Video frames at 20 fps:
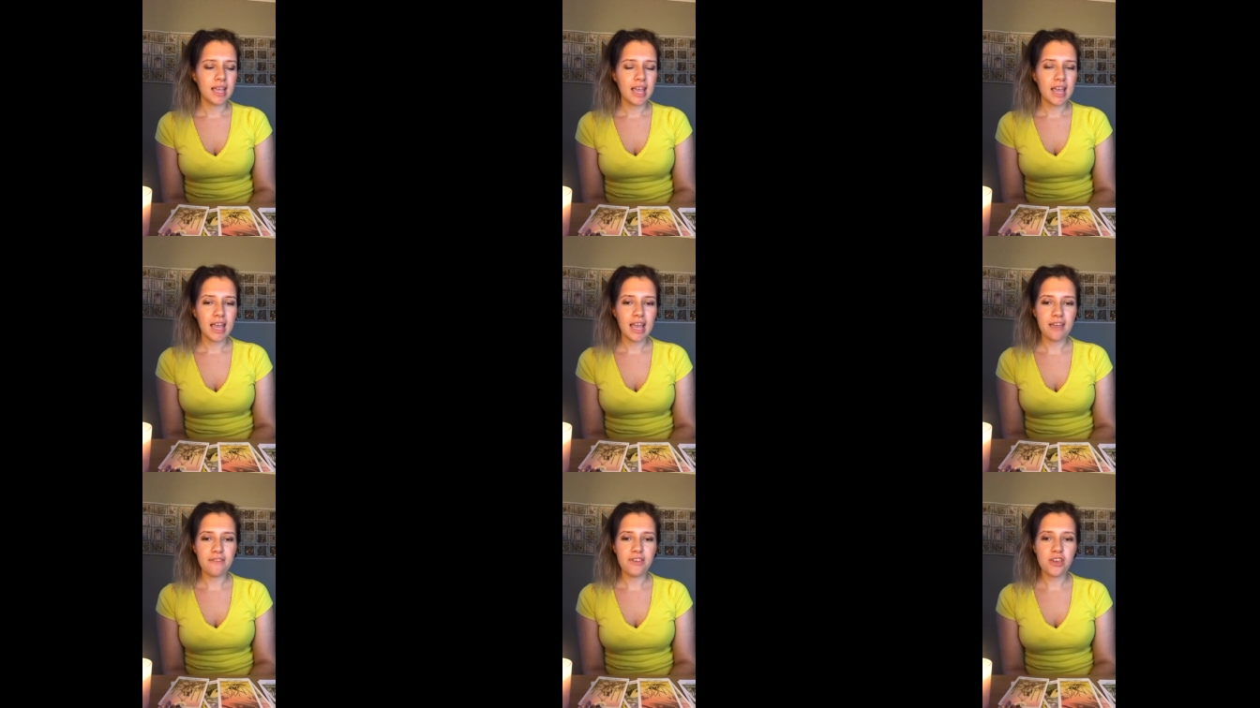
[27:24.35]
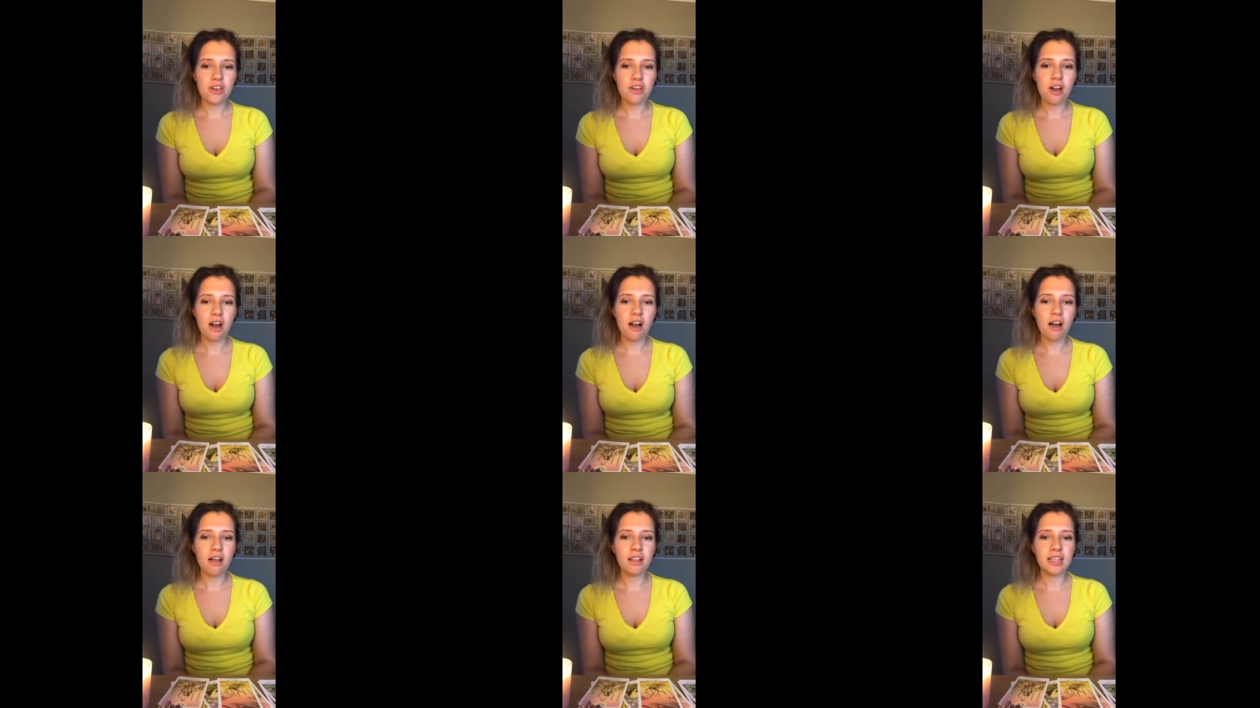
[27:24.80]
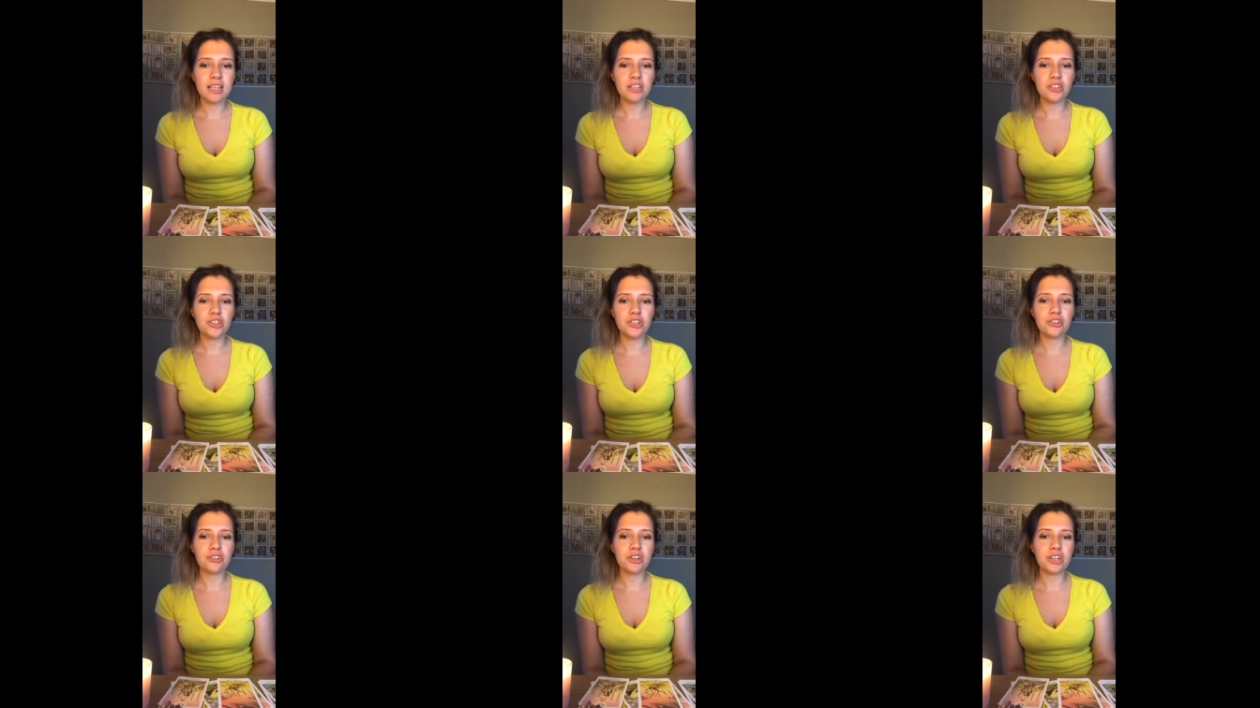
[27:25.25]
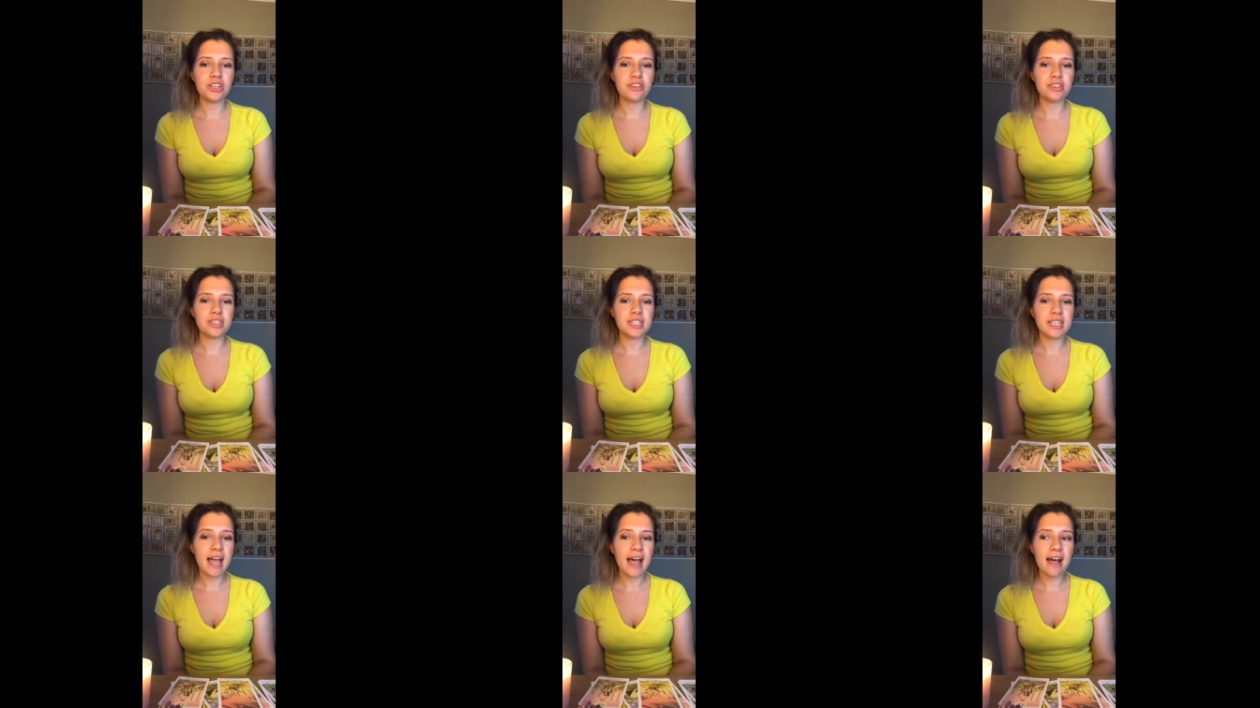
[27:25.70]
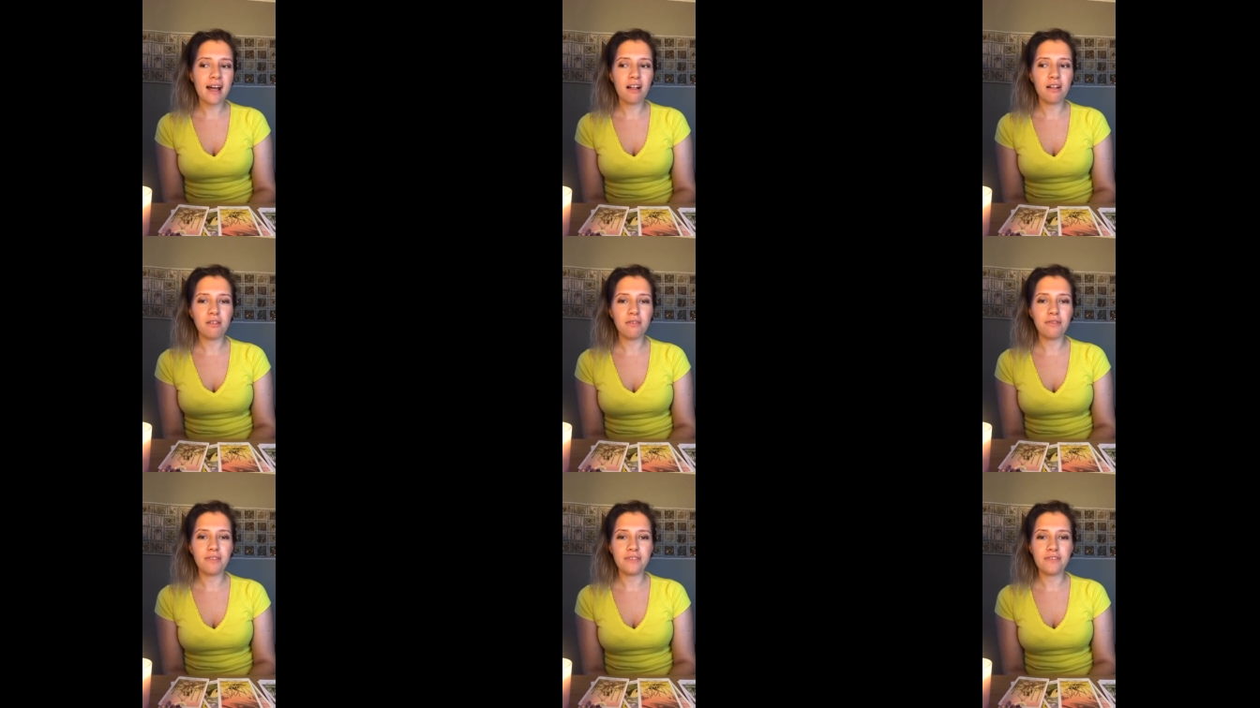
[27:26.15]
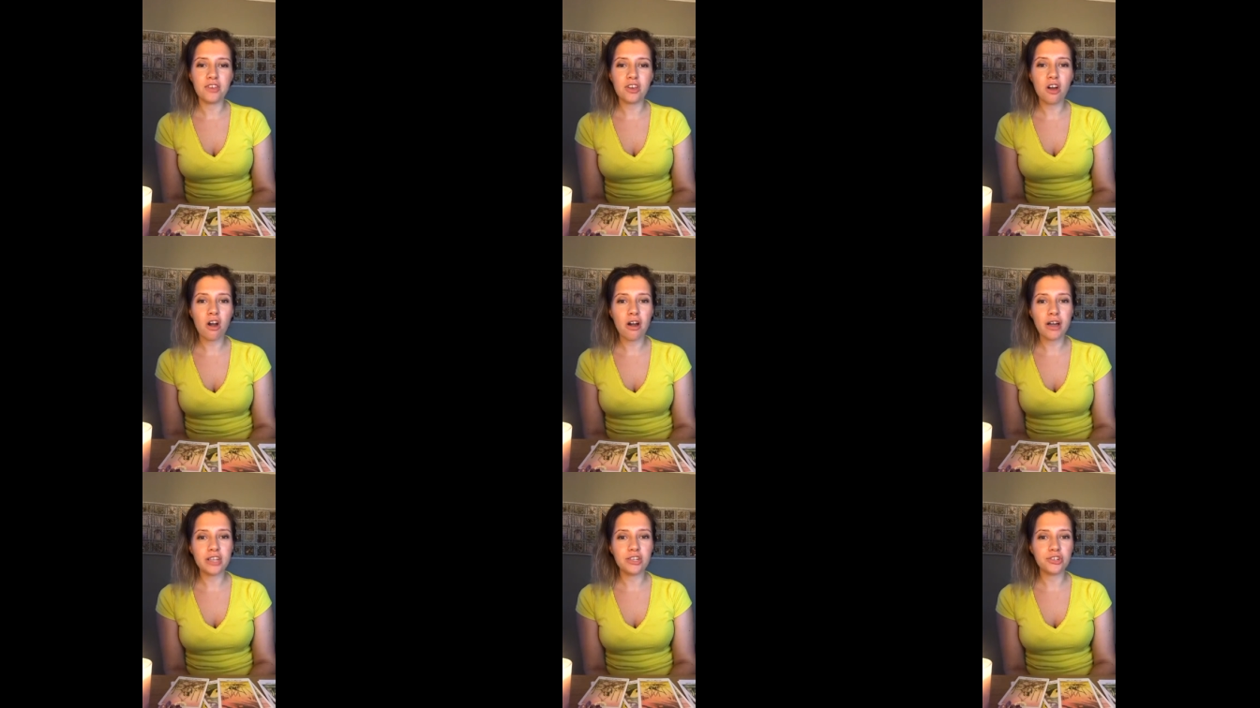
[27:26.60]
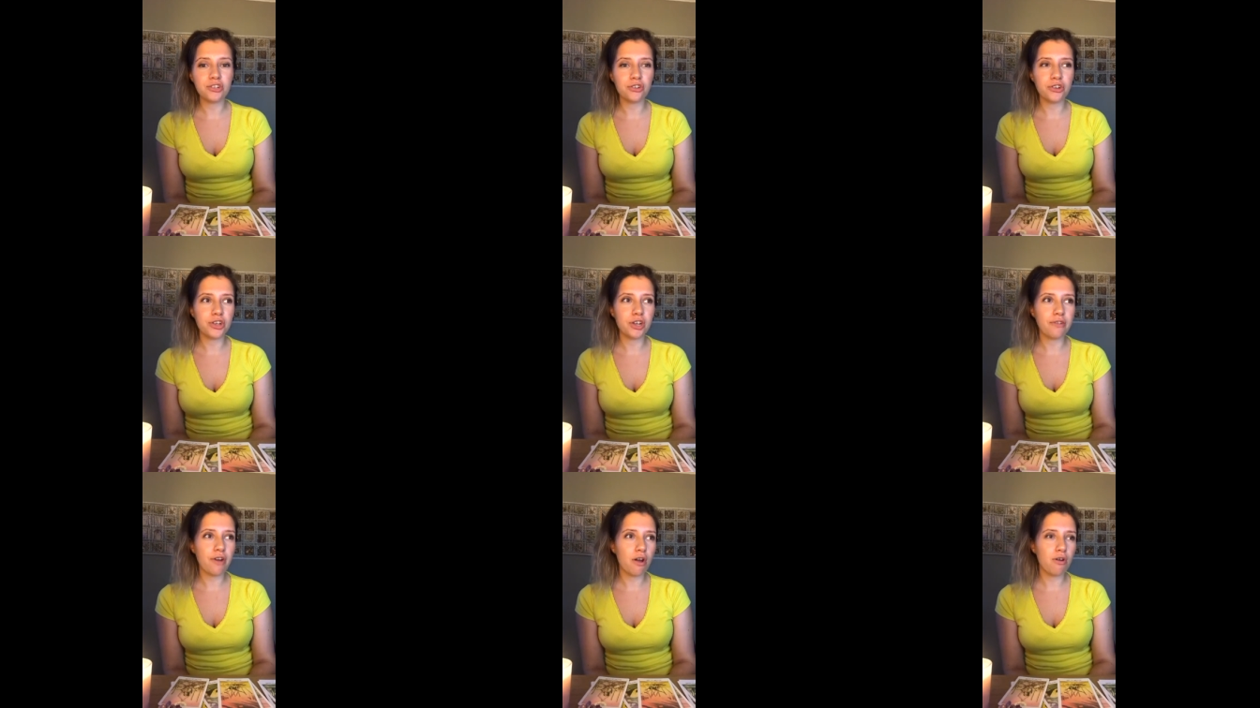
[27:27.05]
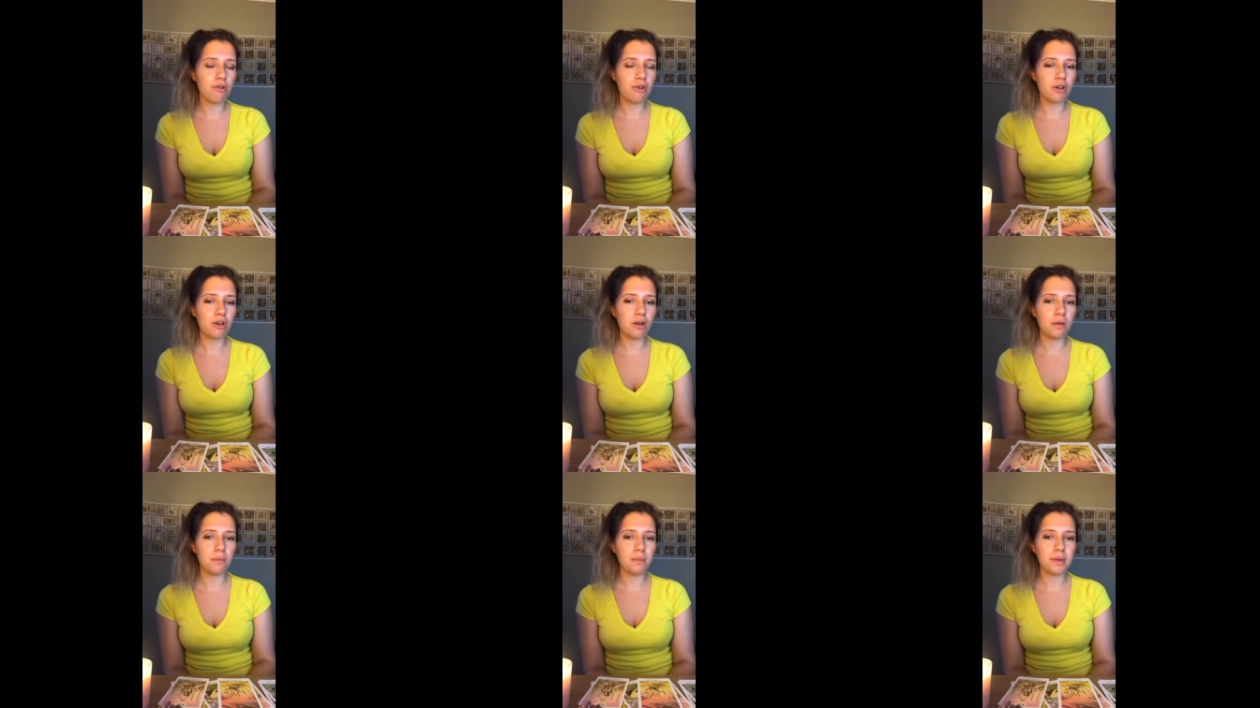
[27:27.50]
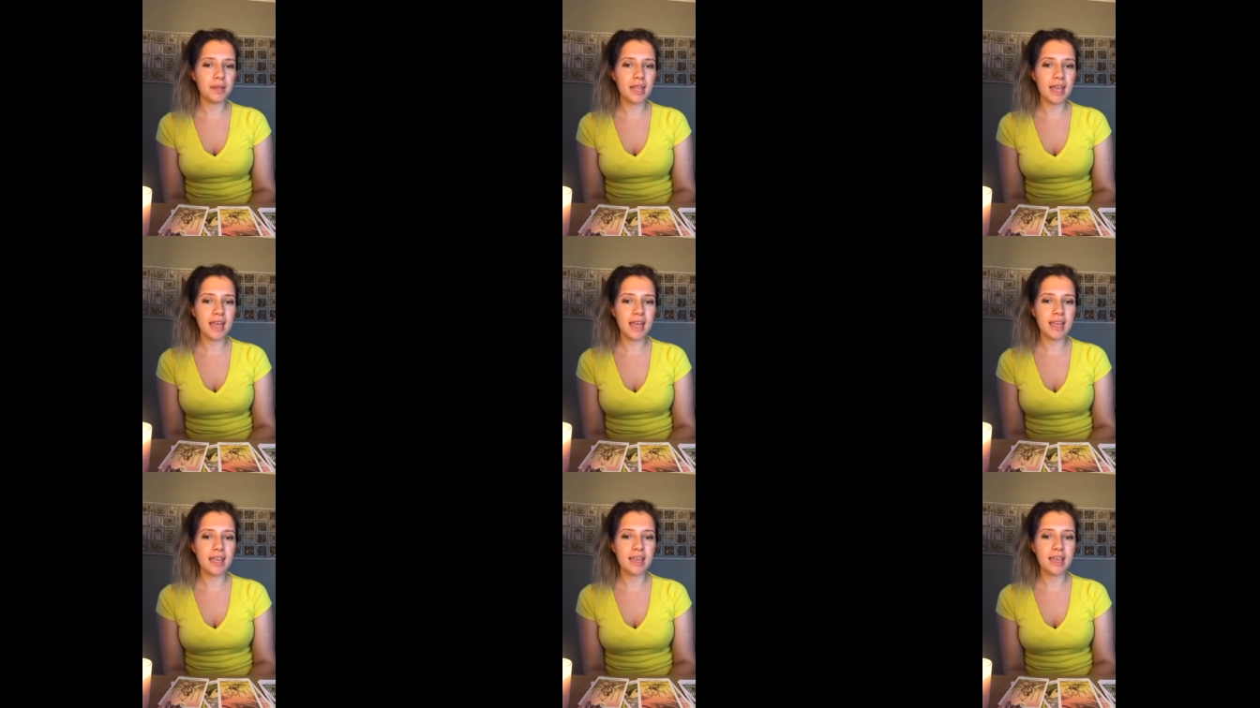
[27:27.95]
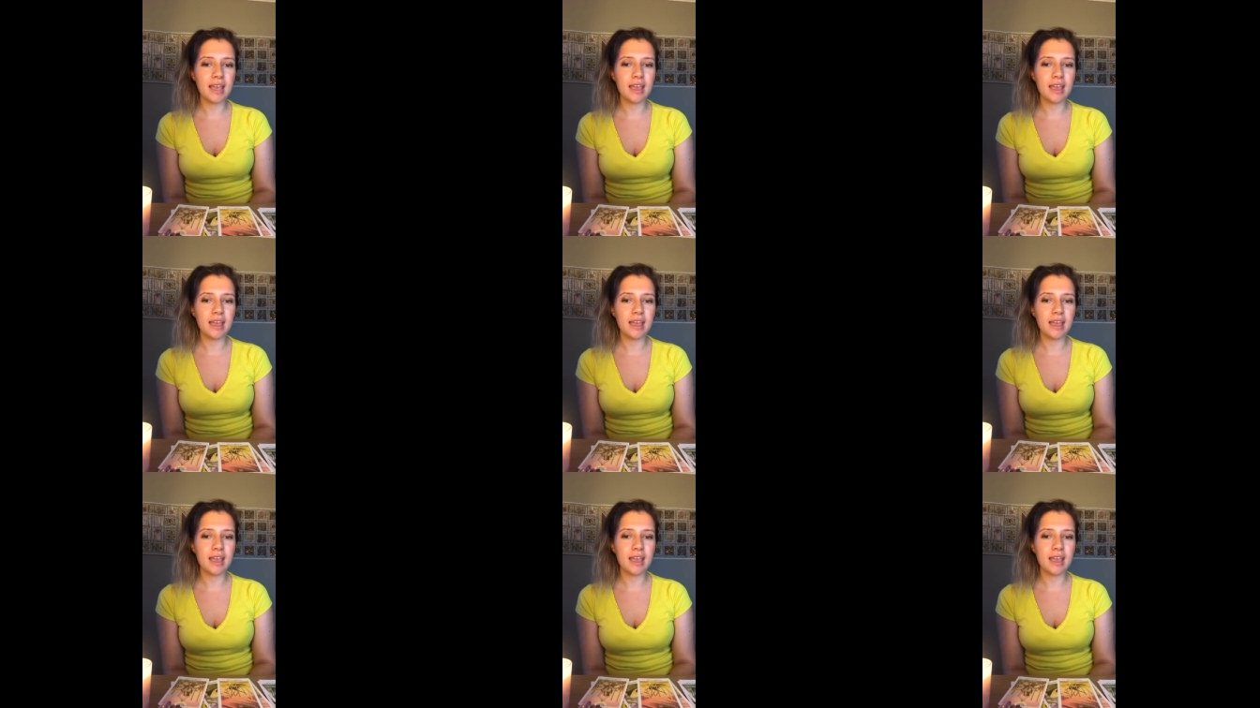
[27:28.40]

If you can't enjoy yourself, if you can't enjoy your own company,